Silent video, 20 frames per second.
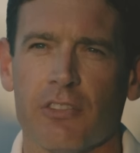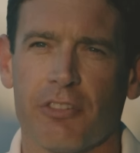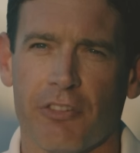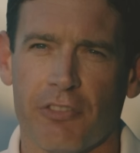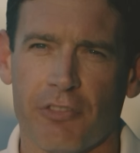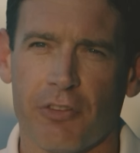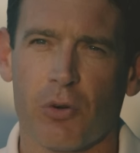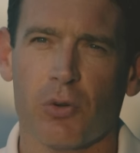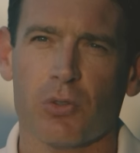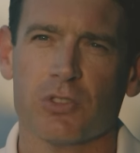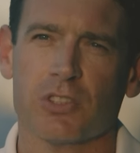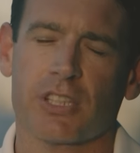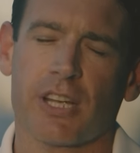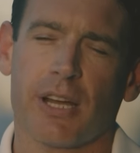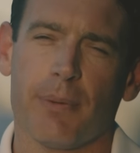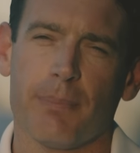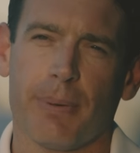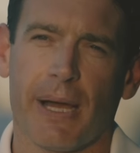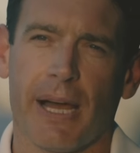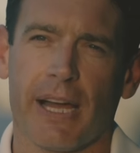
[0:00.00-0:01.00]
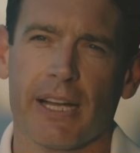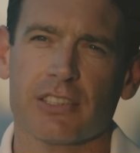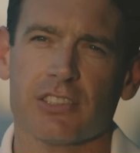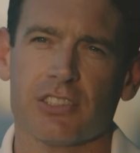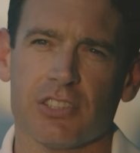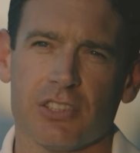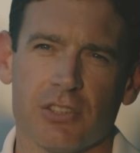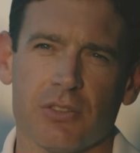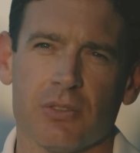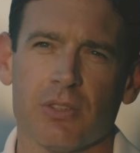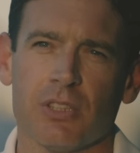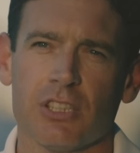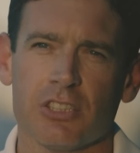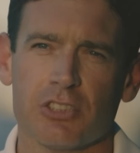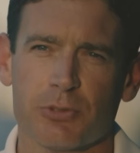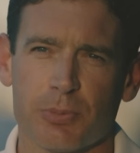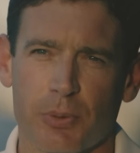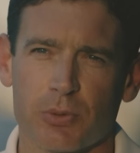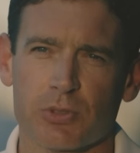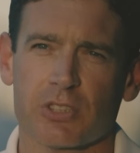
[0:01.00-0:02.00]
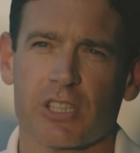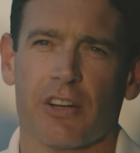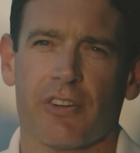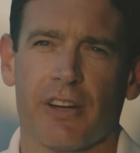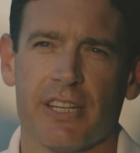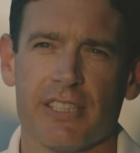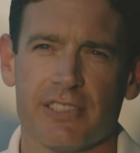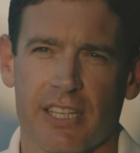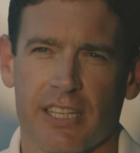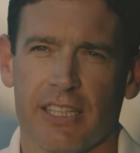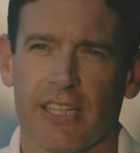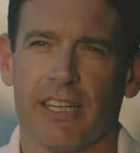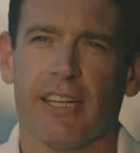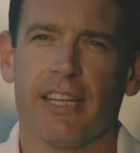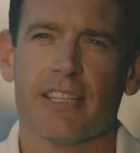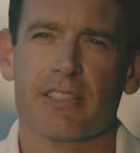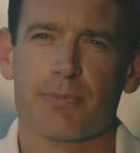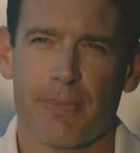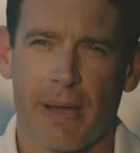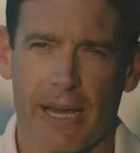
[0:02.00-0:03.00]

for Ford to come back to sports car racing in this